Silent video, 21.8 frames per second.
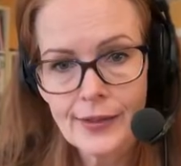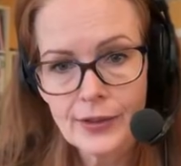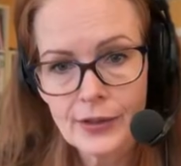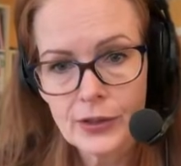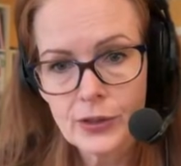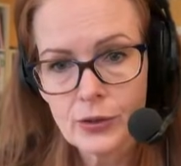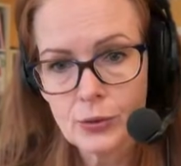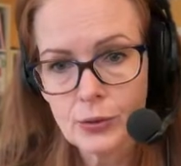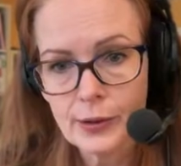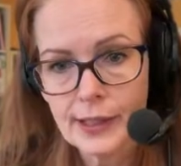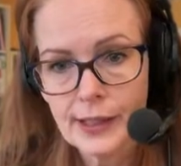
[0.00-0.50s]
and the
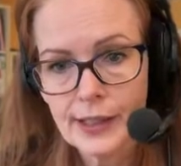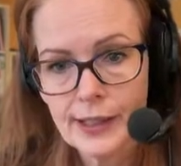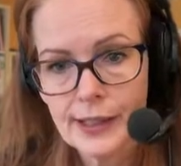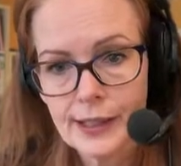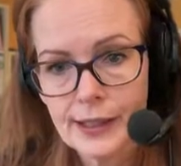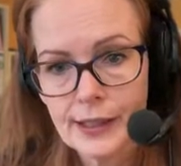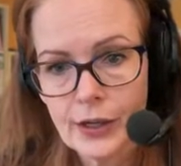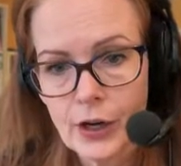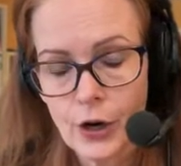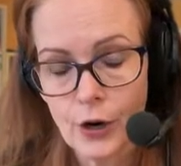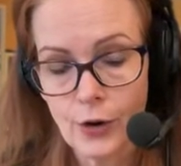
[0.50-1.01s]

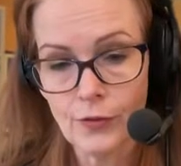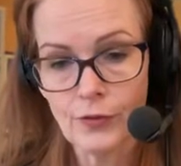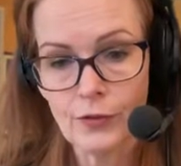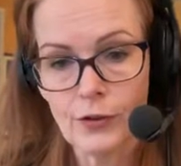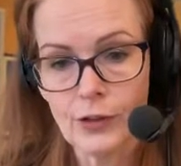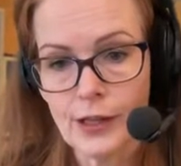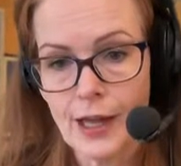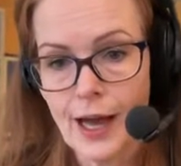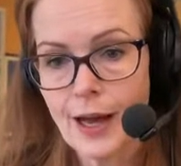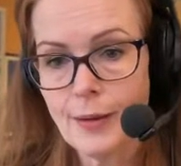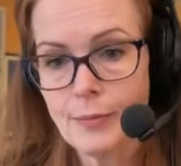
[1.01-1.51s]
green
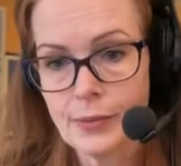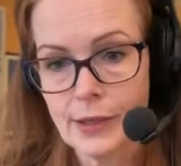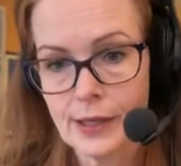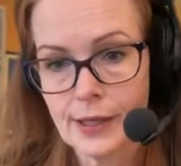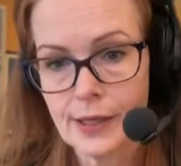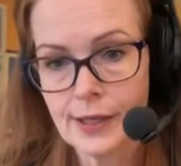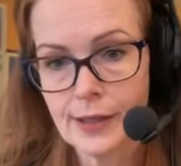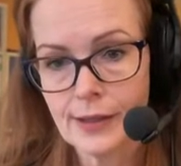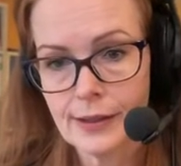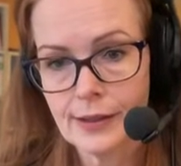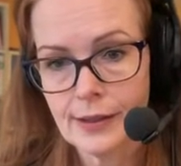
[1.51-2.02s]

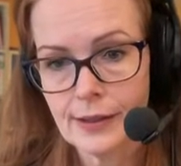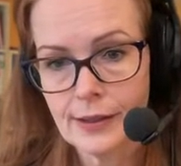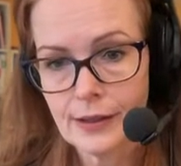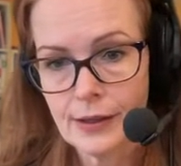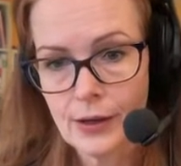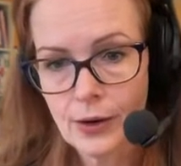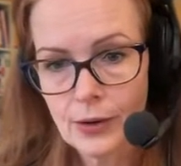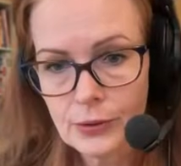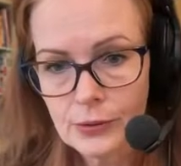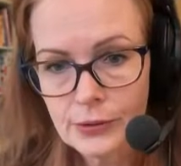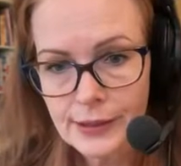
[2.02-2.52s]
overlapping.
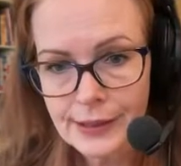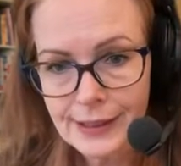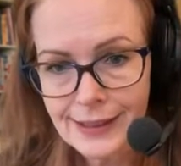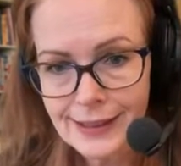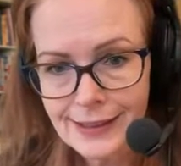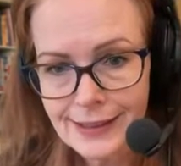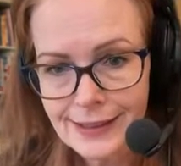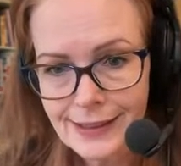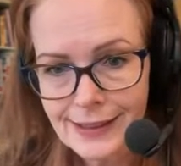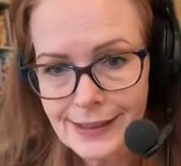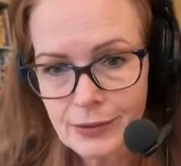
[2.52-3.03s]

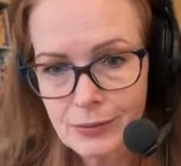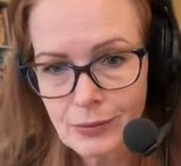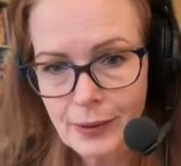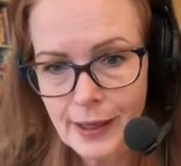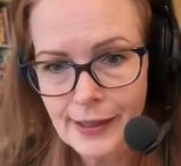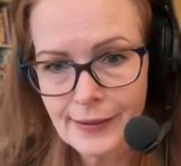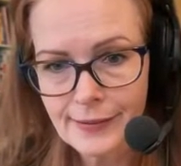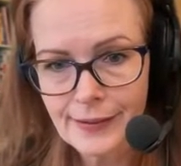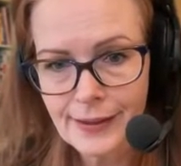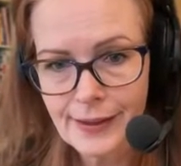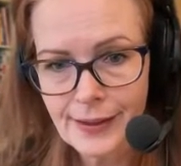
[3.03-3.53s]
Only like
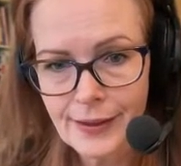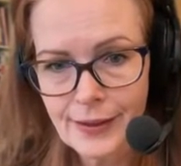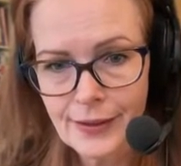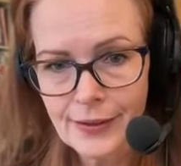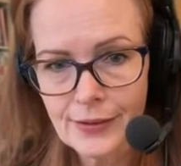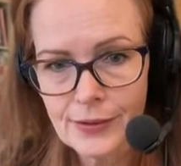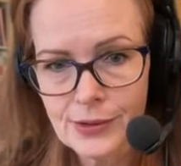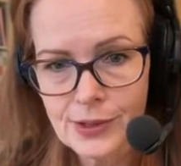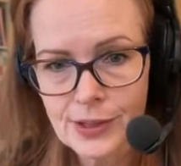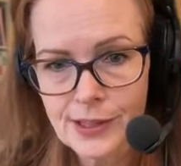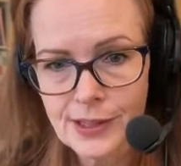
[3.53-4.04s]
right there,
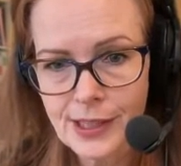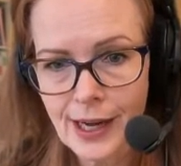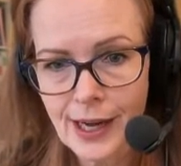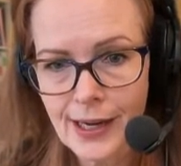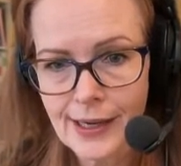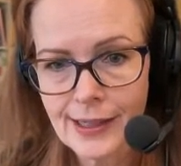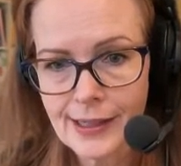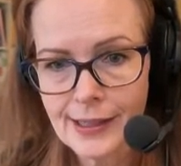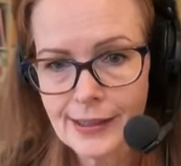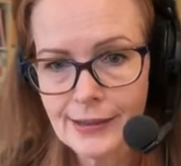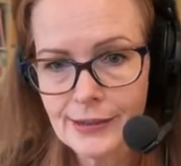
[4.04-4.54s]
there's a
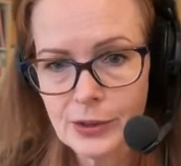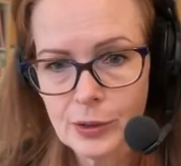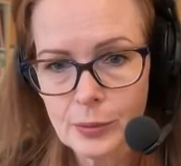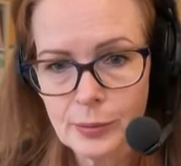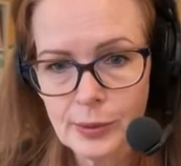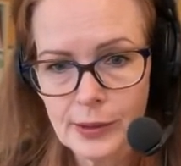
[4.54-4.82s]
tiny little